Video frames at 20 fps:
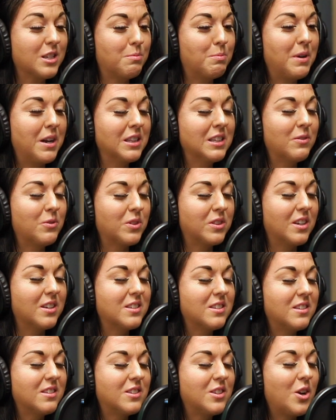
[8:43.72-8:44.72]
Brianne lived with
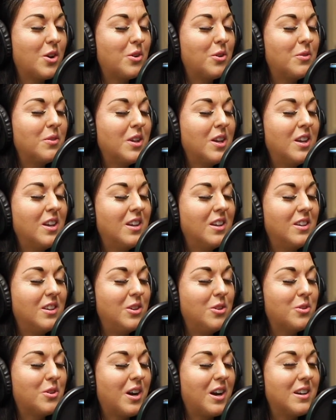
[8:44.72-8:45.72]
us. So
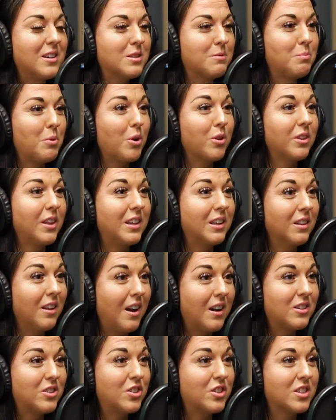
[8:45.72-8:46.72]
you guys both had
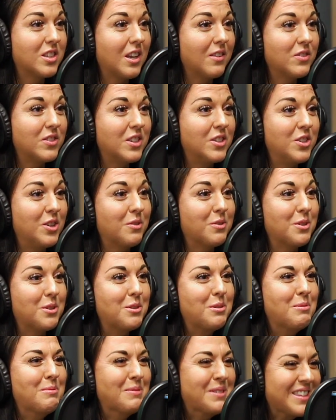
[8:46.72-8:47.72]
locked yourselves in your
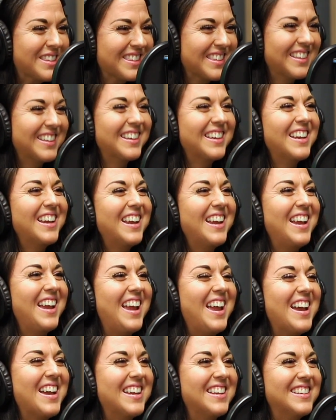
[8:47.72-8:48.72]
rooms,
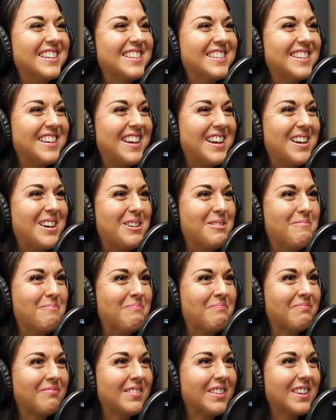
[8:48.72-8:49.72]
and
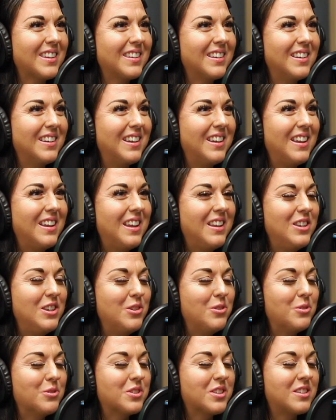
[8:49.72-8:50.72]

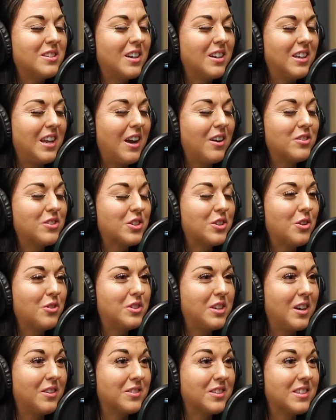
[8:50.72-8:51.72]
you snuck out to go
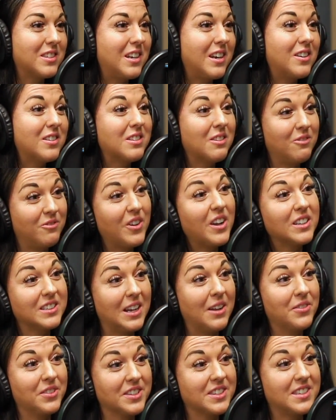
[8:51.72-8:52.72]
downstairs and fell
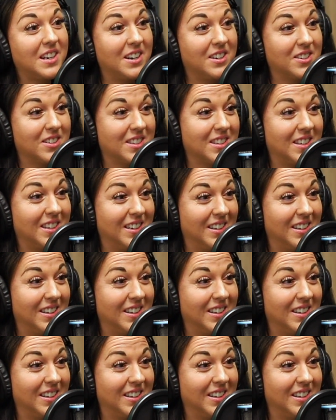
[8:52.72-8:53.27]
down the stairs.